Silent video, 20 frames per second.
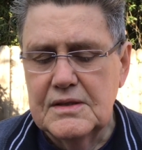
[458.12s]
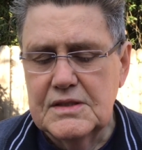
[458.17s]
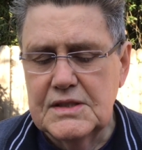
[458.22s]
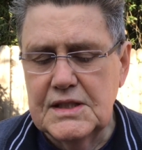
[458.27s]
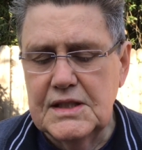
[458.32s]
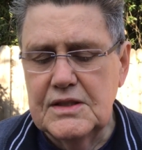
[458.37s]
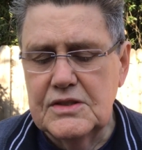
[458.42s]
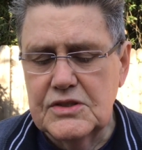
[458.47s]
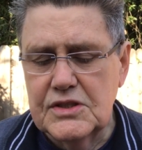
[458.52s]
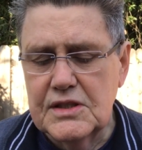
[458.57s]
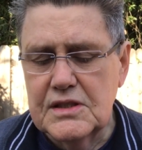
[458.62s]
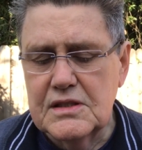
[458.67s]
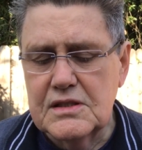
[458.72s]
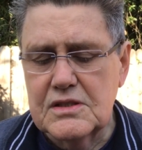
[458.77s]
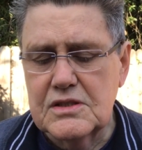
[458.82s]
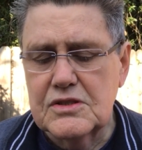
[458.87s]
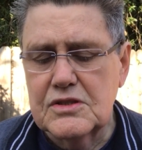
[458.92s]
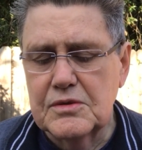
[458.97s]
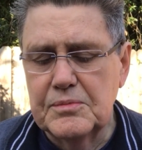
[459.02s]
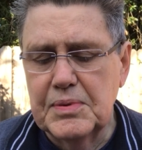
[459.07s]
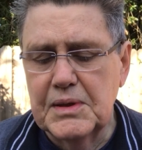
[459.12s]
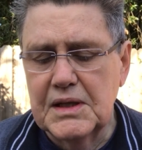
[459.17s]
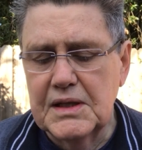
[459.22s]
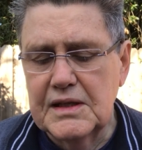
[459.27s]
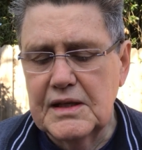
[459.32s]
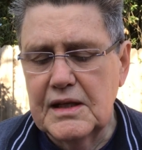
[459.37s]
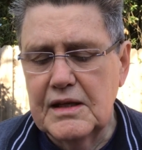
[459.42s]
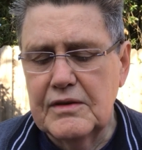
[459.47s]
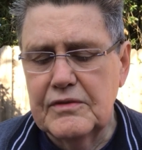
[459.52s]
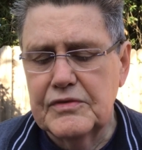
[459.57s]
Teach us to
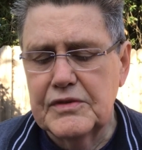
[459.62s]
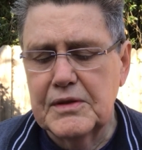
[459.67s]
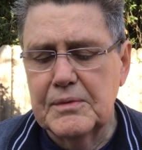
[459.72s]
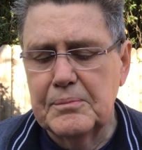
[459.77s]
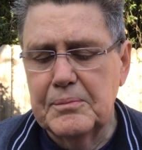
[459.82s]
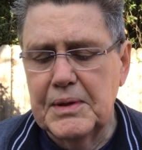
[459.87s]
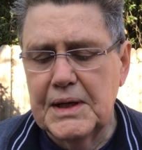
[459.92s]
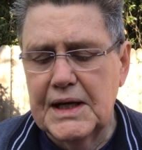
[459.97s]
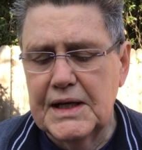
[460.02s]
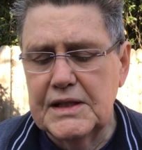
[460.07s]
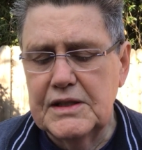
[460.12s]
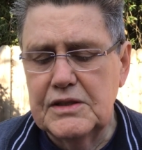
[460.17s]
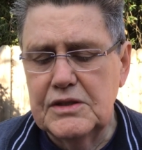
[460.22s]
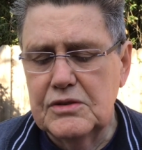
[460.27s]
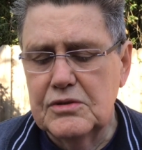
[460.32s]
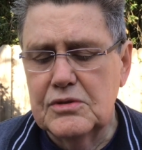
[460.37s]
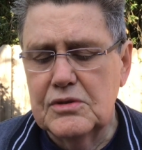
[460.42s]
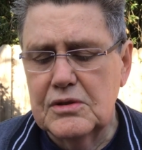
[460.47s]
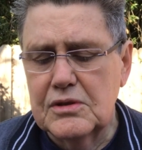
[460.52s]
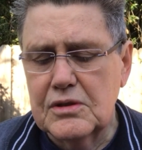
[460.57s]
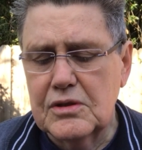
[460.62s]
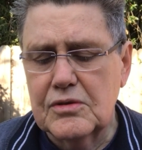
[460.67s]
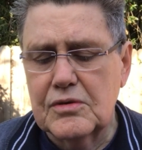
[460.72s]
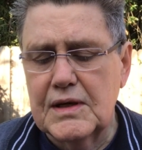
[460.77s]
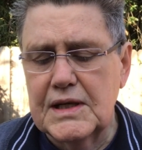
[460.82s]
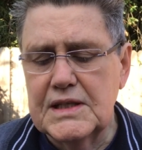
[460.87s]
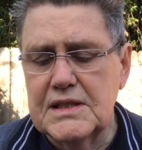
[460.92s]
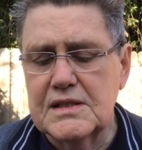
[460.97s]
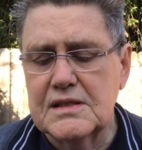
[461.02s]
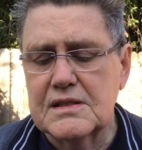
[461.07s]
believe that by your
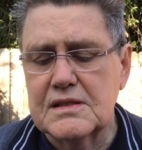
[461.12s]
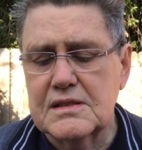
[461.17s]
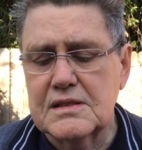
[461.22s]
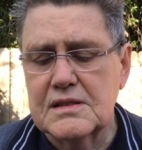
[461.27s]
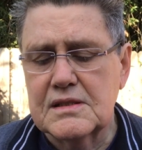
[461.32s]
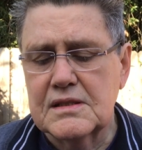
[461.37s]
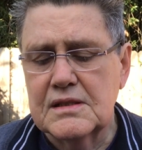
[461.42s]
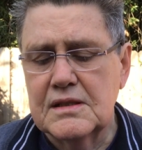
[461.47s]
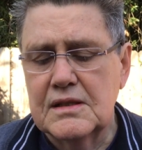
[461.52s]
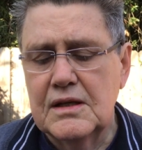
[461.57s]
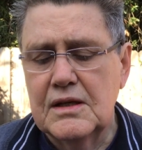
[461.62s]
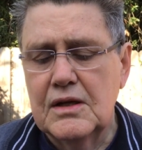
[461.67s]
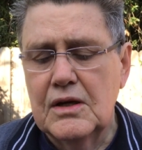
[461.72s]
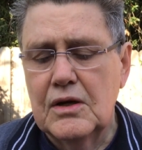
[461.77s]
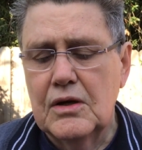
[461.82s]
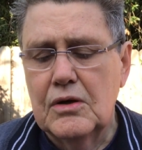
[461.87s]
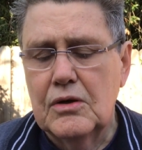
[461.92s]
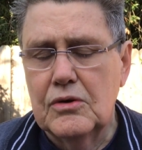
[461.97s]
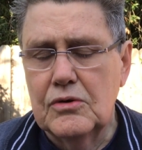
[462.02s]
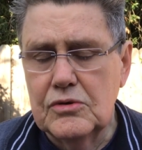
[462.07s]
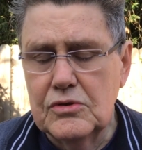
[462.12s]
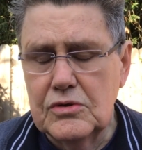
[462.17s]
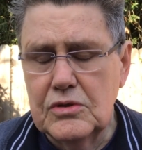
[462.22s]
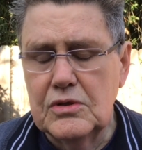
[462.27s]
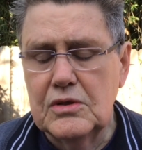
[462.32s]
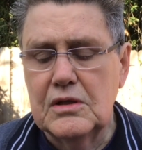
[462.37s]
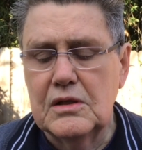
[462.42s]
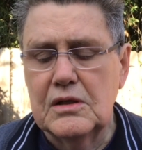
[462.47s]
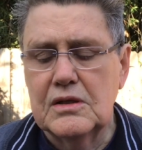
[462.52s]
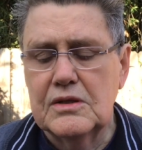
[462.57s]
grace
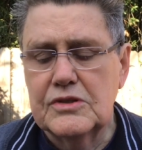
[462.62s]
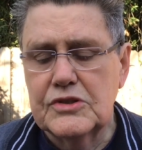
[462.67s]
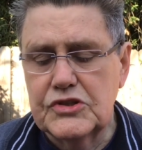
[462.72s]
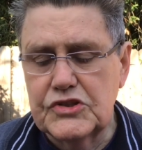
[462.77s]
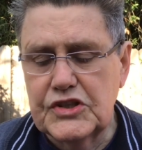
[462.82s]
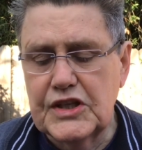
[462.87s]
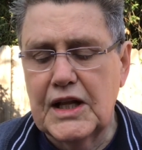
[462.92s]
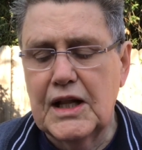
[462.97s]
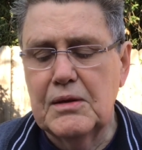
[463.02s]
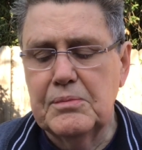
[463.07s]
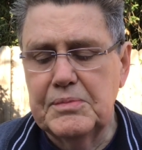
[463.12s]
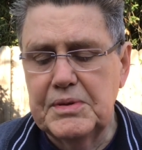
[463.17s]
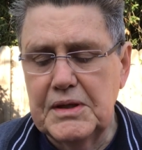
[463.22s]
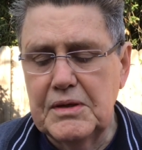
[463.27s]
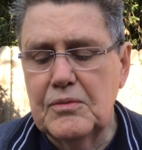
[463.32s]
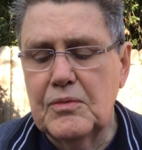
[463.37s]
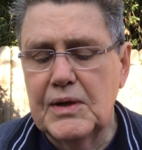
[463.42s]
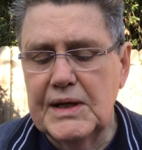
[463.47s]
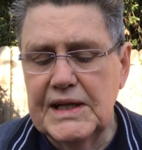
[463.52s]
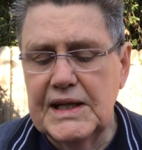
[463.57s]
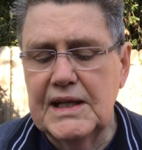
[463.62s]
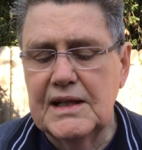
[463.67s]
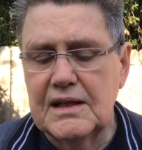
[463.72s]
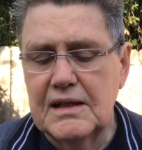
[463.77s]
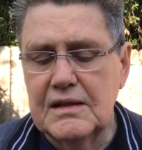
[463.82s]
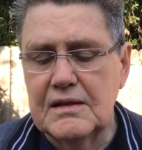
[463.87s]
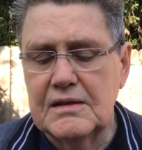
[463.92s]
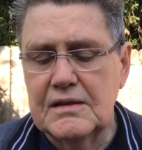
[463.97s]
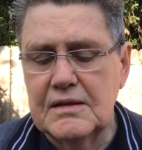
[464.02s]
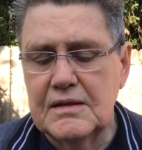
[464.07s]
all shall be well